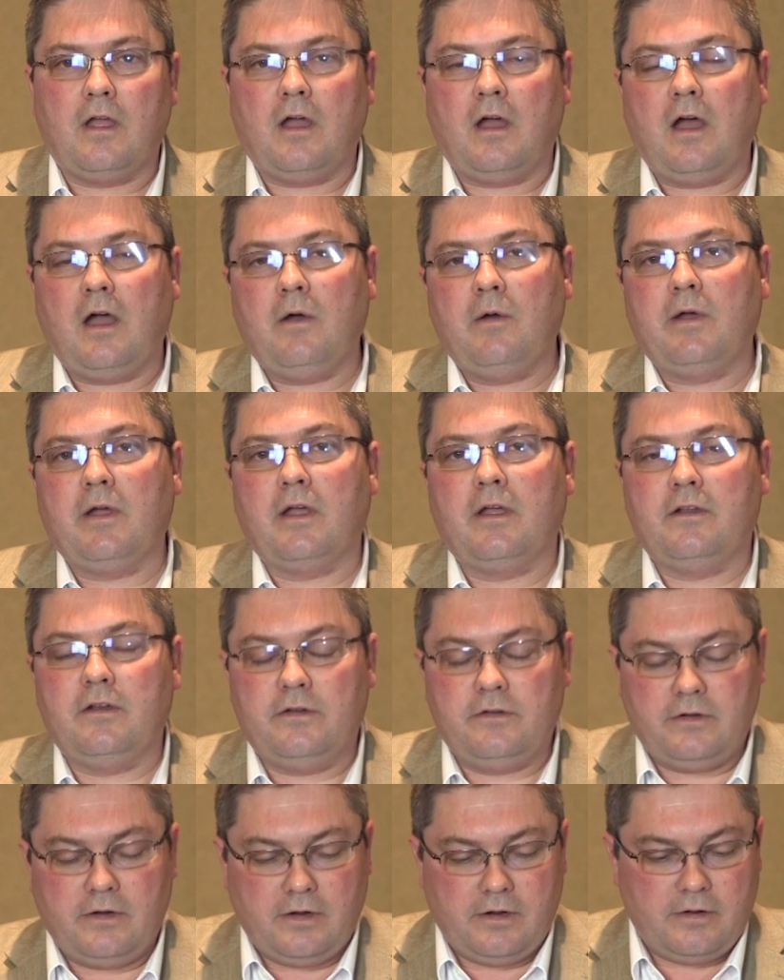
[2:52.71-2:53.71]
Our
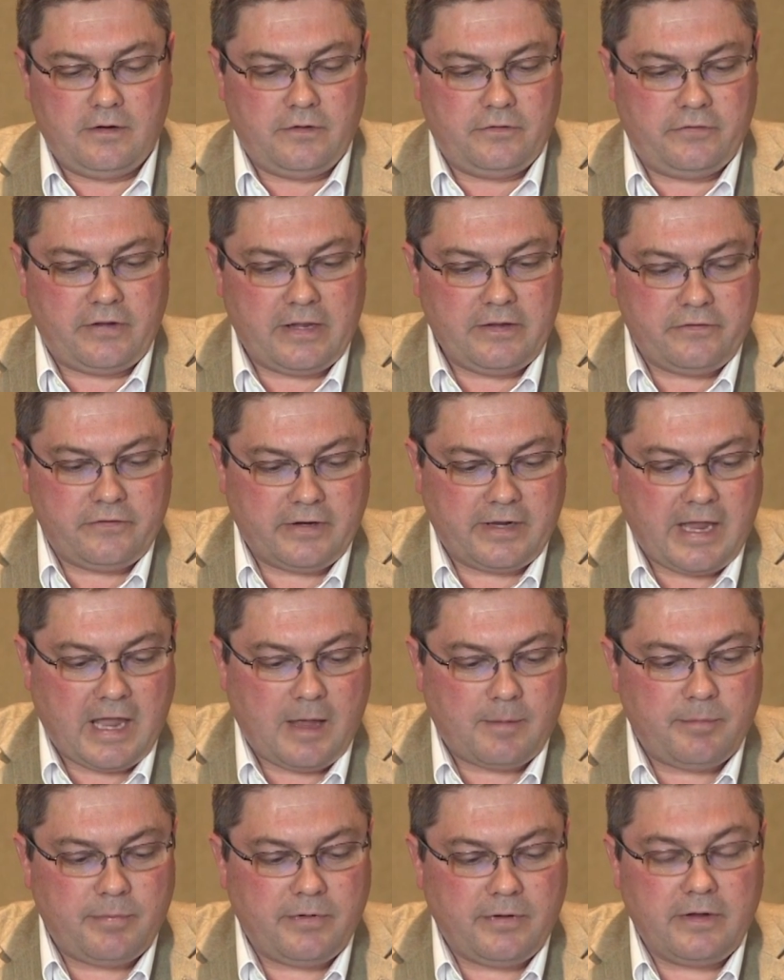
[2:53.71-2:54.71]
sensor
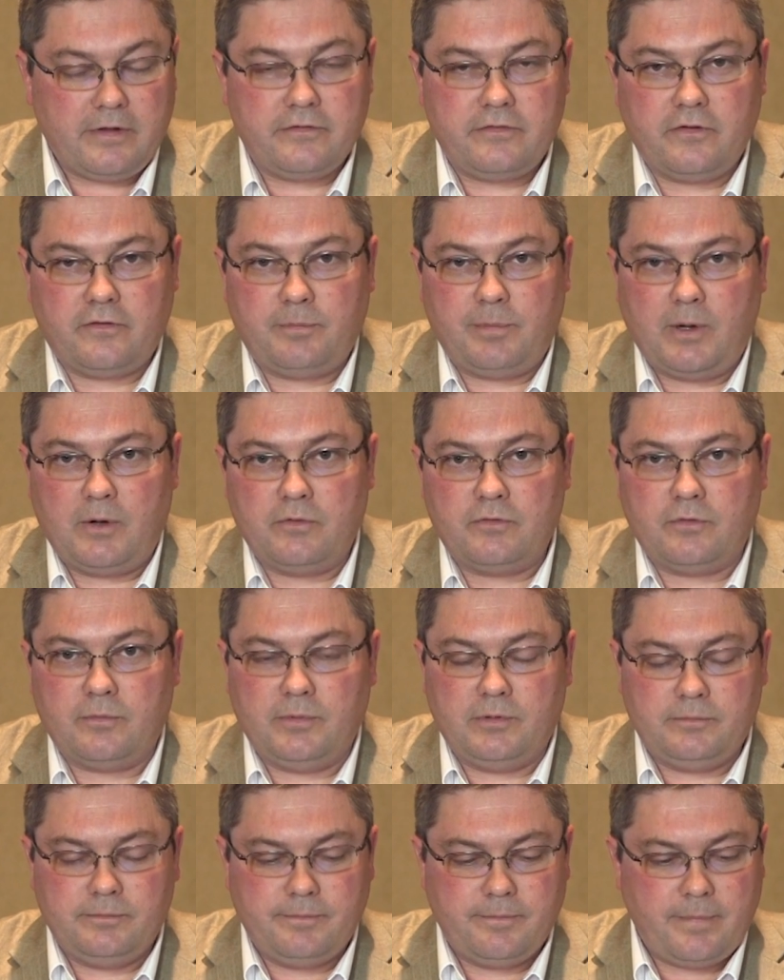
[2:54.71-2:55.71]
cap is
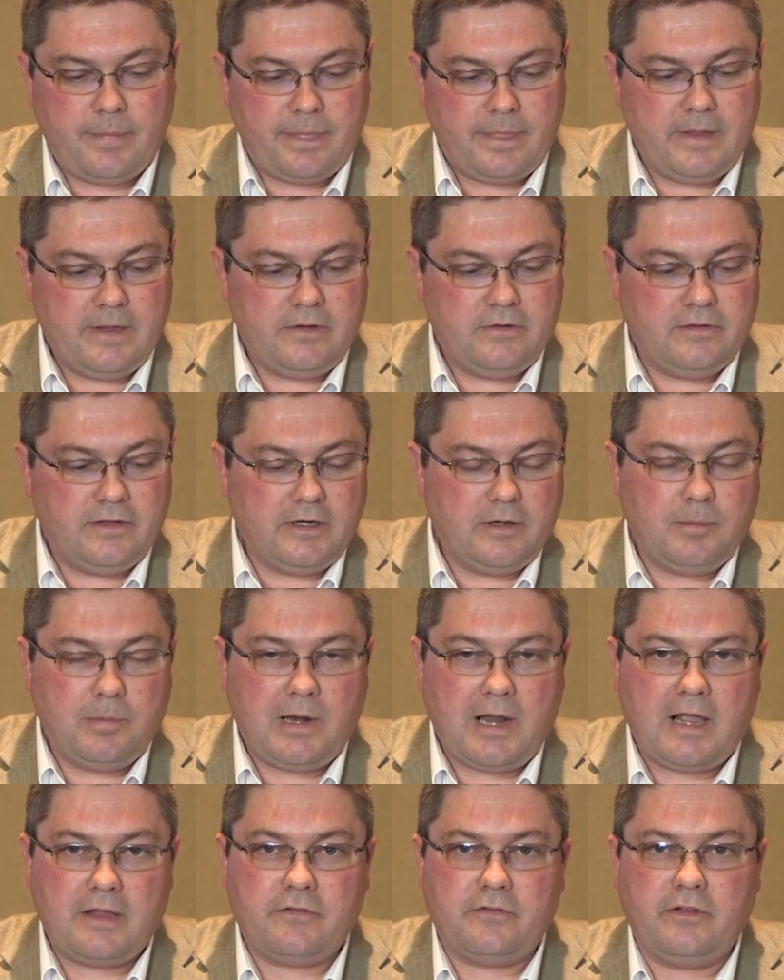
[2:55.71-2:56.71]
disposable. These little
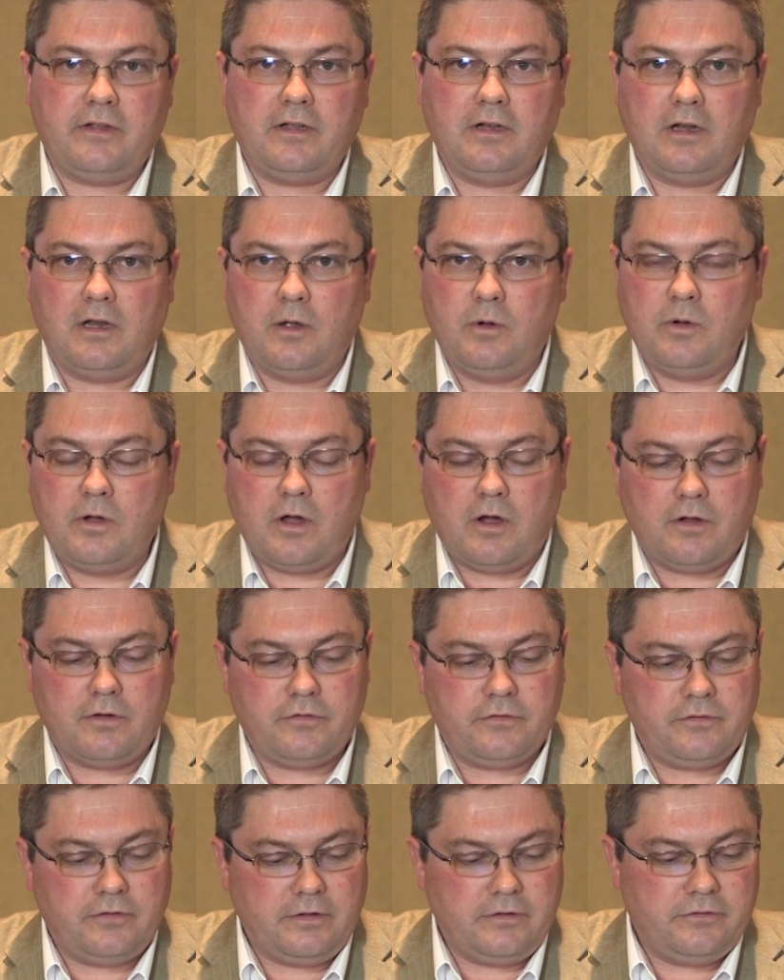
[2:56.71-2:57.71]
plastic,
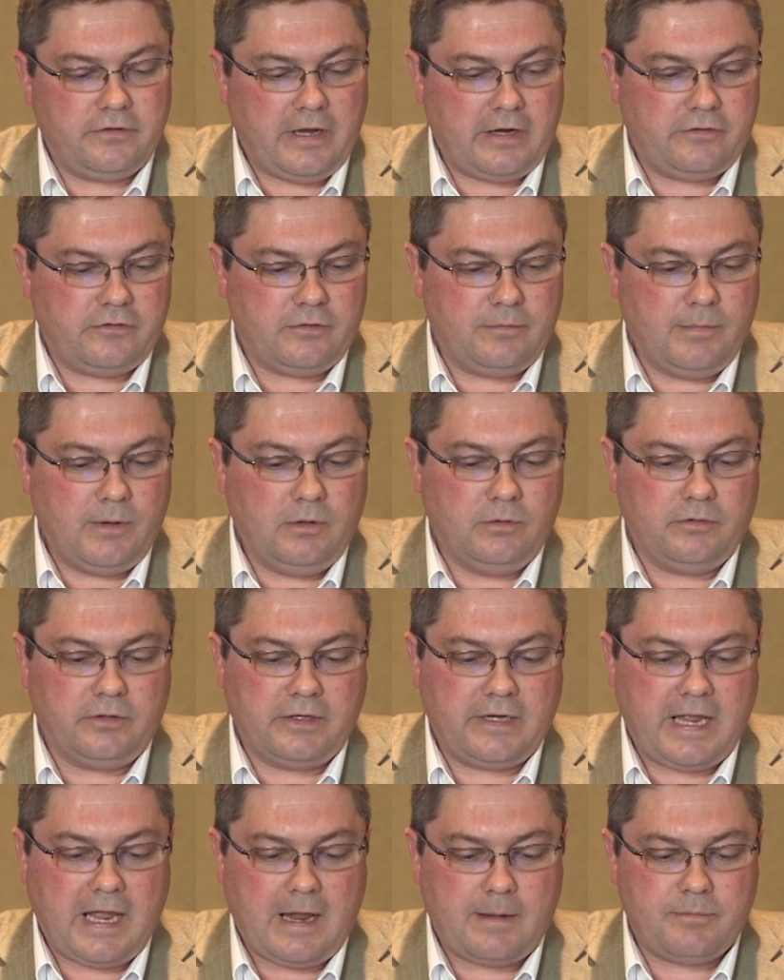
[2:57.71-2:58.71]
low-cost injection
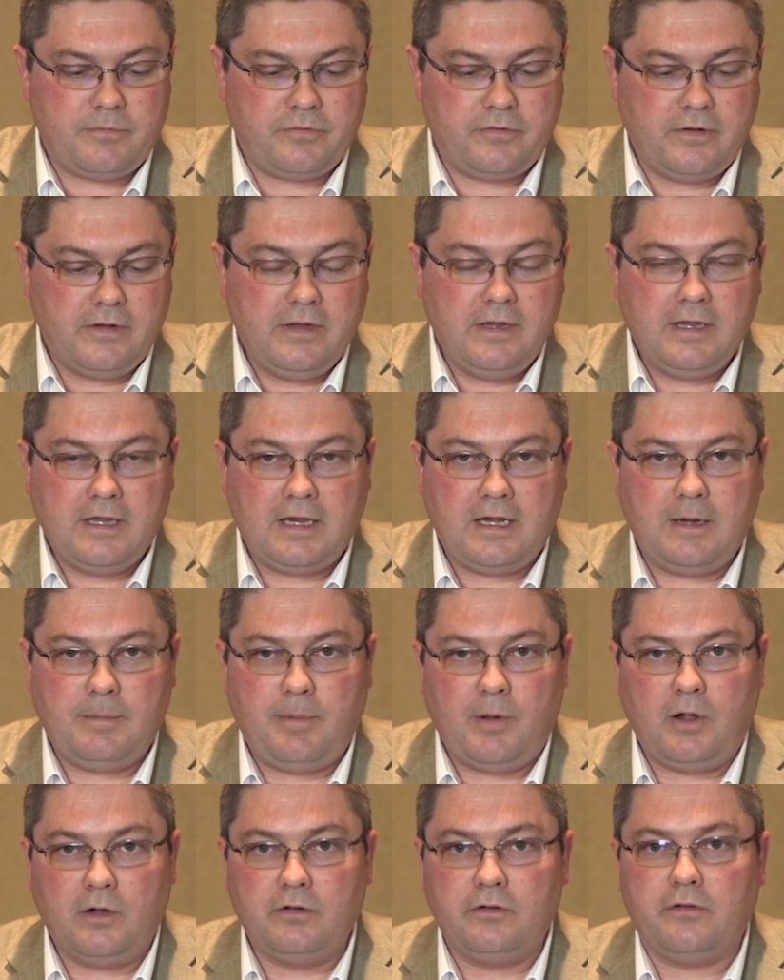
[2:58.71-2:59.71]
molded caps
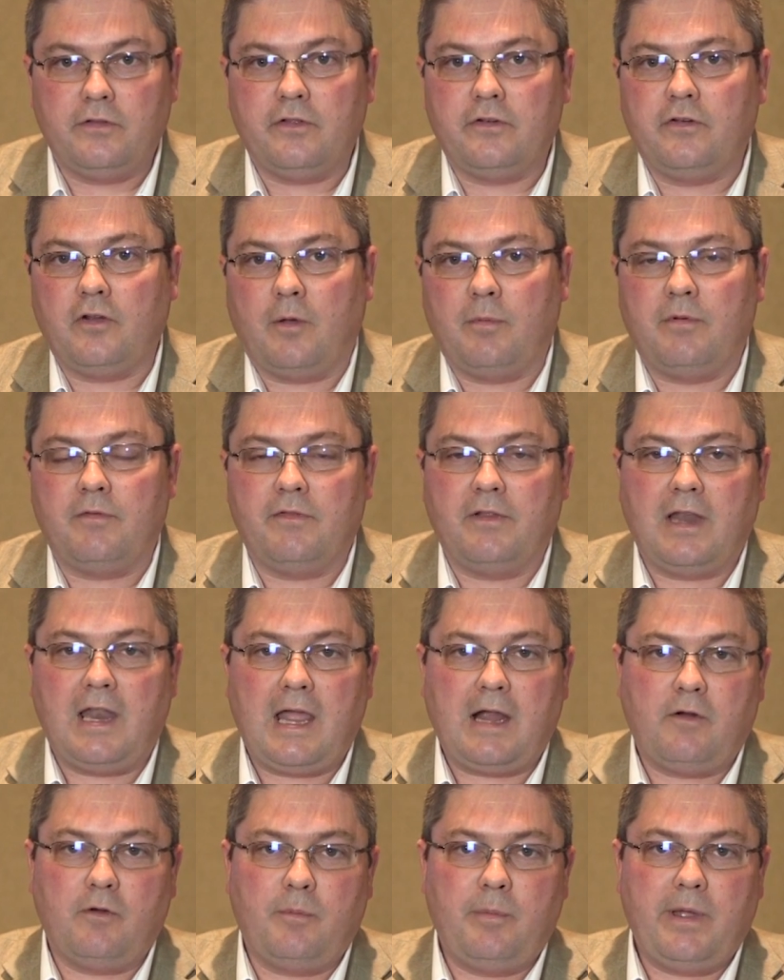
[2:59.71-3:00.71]
clip onto the top of the
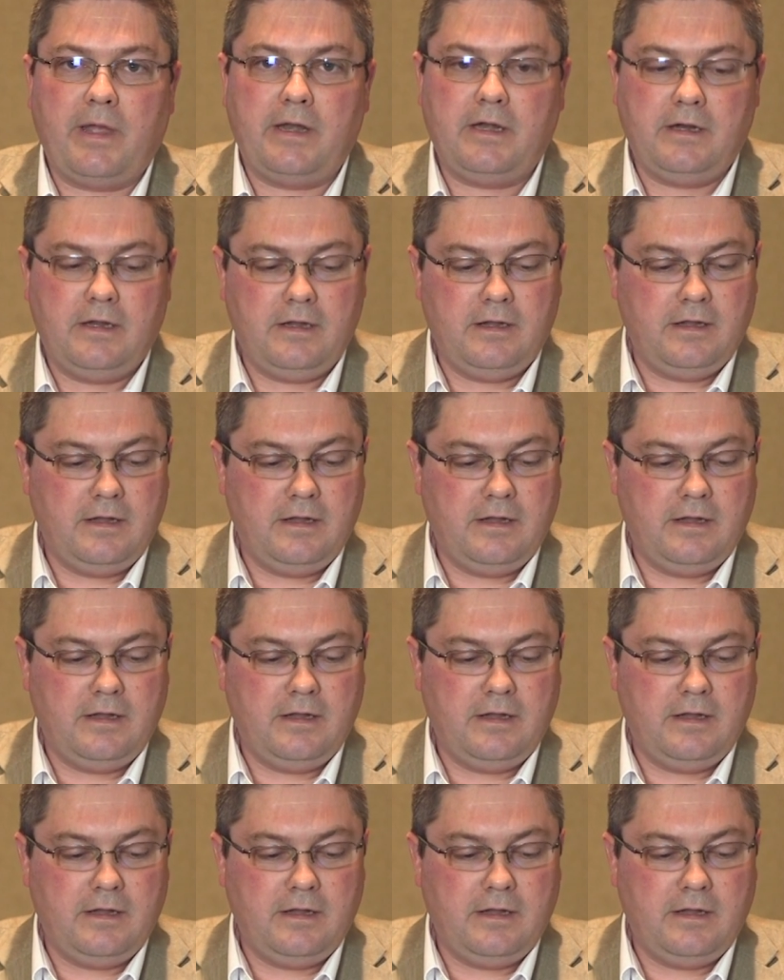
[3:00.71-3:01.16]
LacriPen.